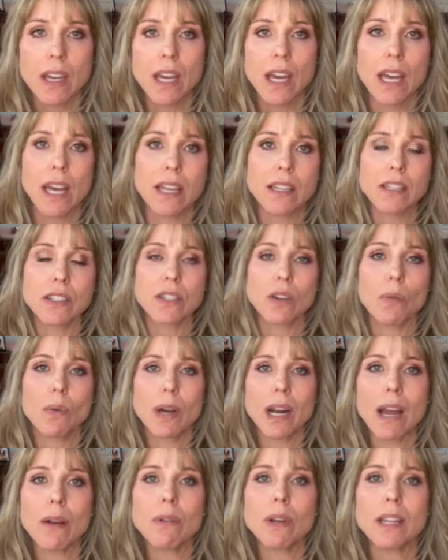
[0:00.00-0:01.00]
And so
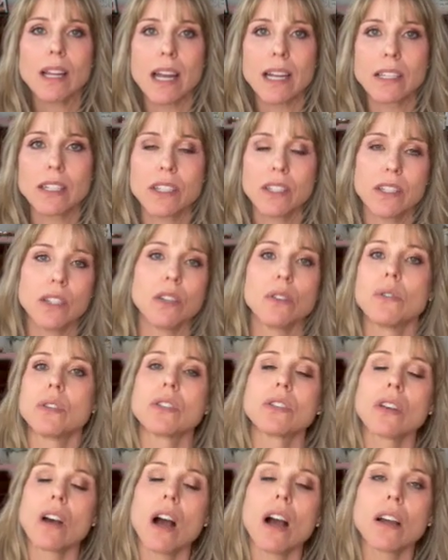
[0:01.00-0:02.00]
what I would like to do is
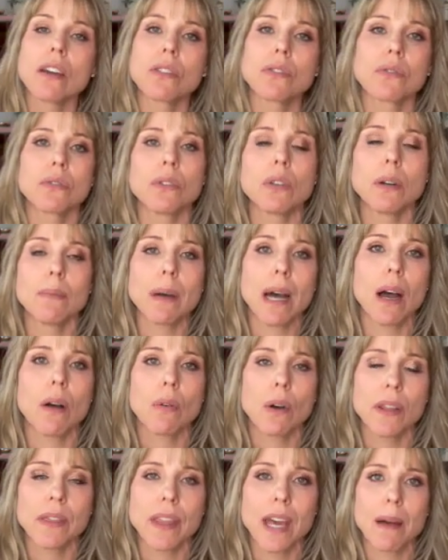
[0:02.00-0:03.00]
talk through about
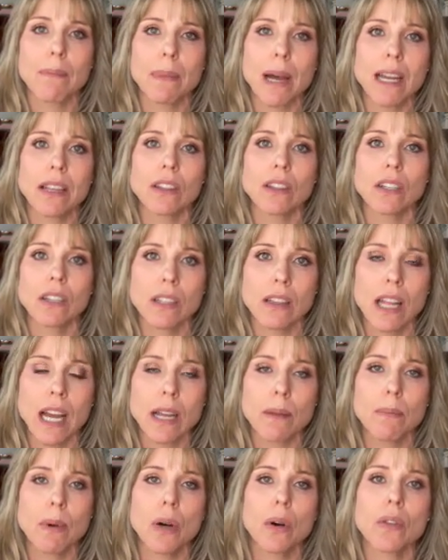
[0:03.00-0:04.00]
what that might look
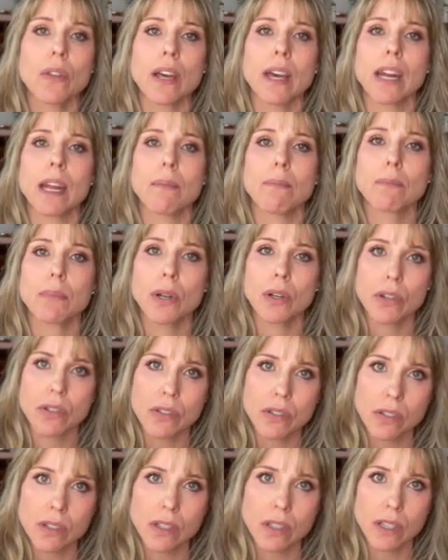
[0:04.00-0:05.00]
like both at a
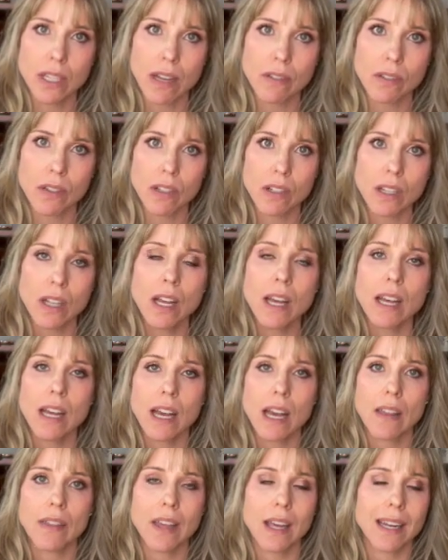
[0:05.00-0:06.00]
personal level
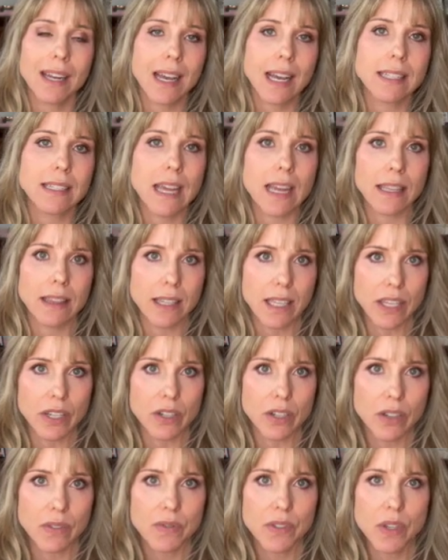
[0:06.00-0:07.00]
and then as a leader.